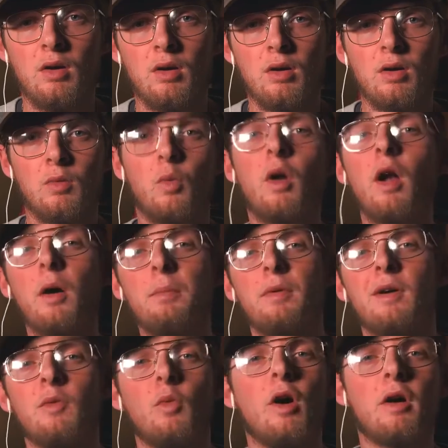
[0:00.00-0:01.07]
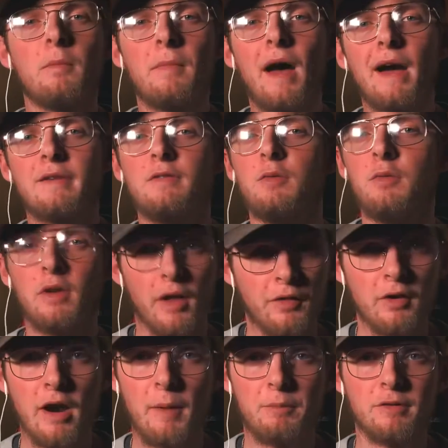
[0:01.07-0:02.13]
What up, and welcome back to
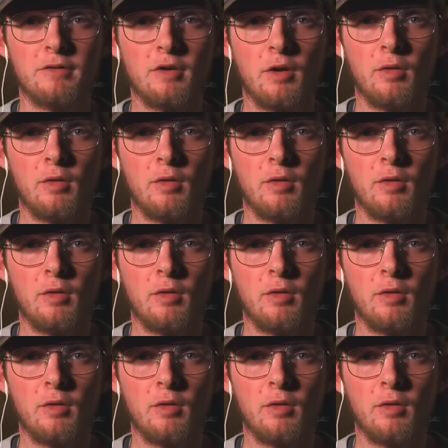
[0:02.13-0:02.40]
another episode